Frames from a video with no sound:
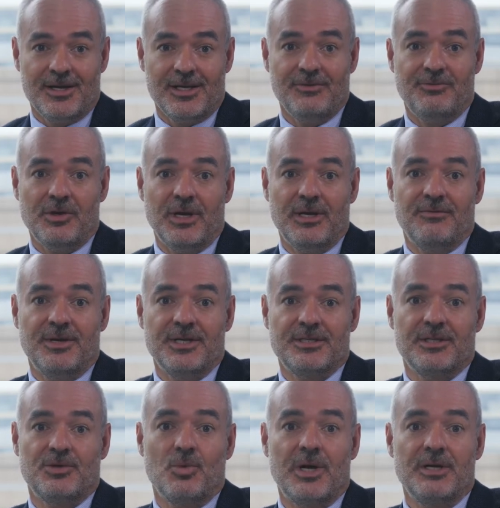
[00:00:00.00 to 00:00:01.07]
If you
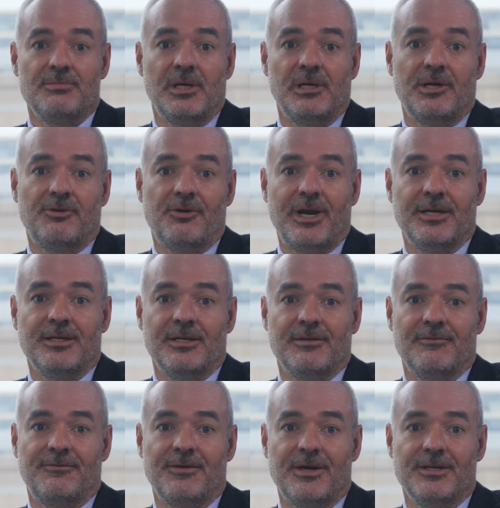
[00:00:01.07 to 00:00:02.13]
invested 1 million rand in
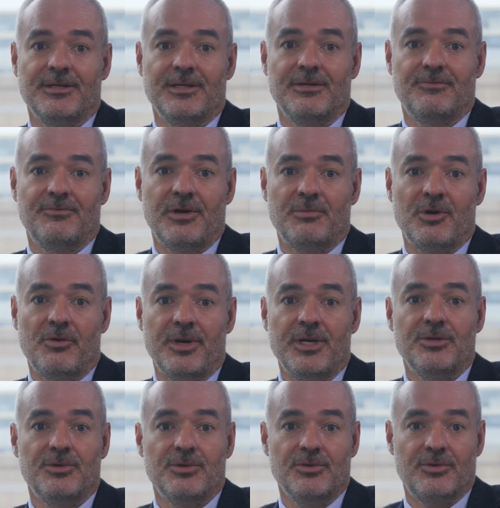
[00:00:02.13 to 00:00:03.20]
the fund in February
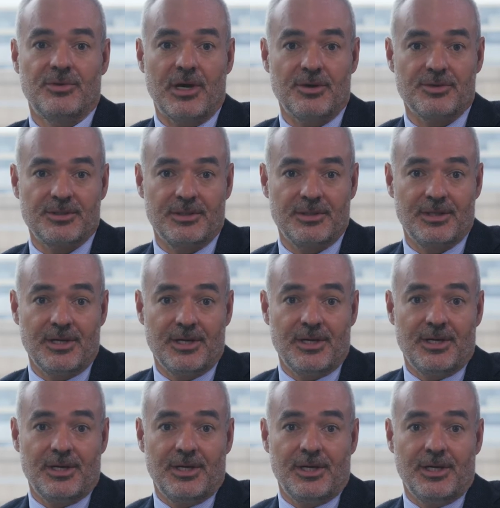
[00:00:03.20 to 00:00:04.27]
2000,
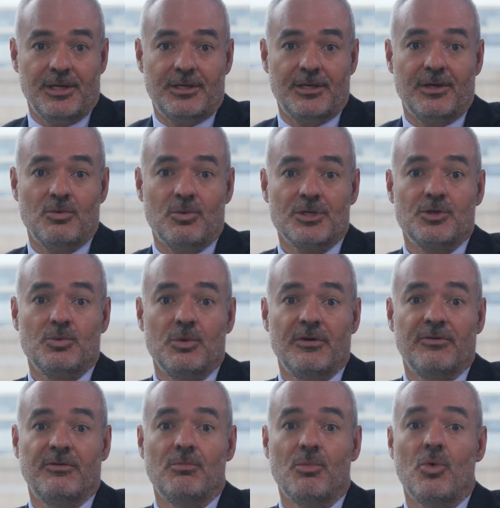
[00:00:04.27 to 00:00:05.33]
it was
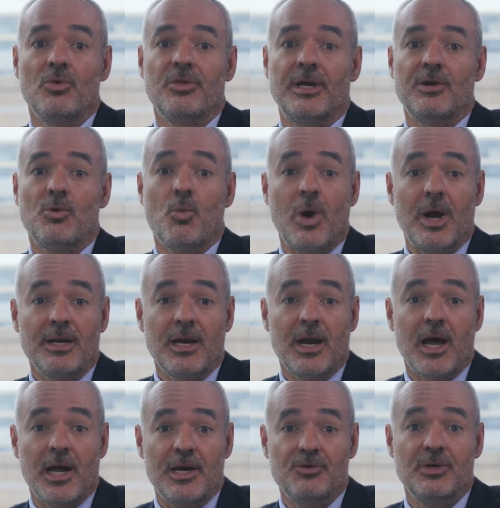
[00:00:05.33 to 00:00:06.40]
worth more than
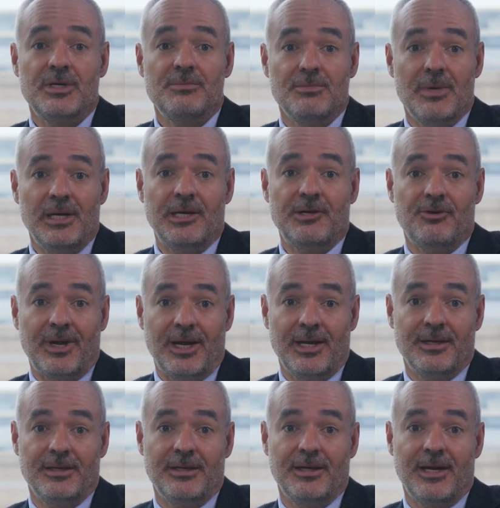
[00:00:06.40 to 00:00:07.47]
100 million
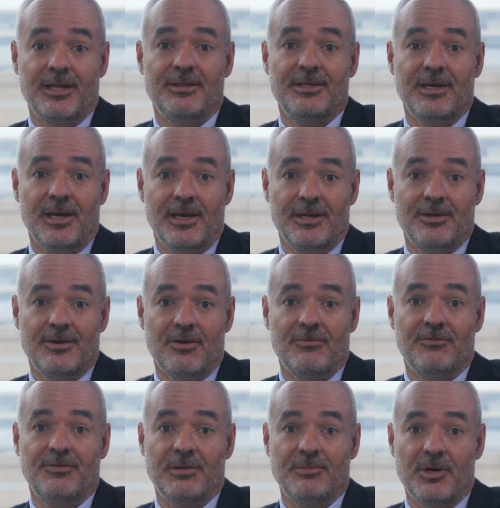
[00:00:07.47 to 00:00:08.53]
rand at the end
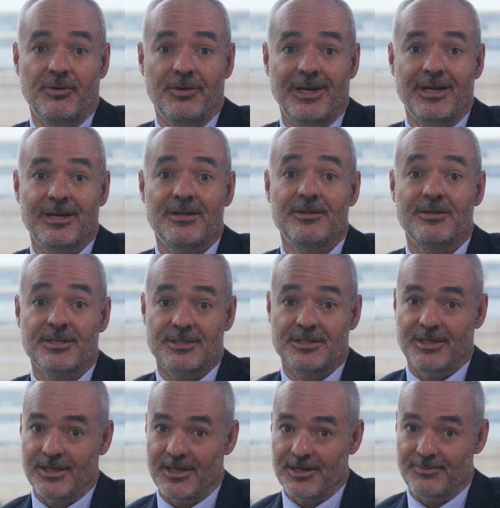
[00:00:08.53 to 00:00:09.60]
of February
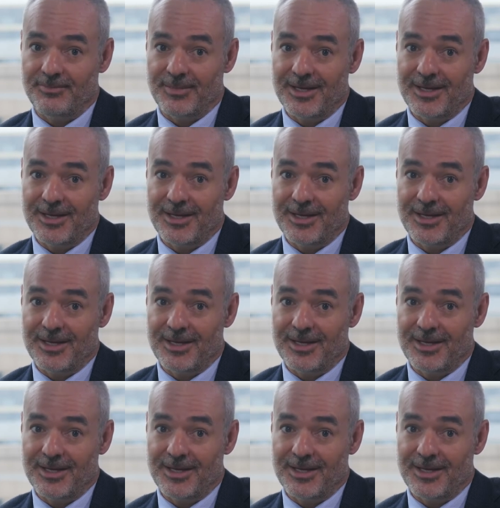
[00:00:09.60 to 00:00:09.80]
this year.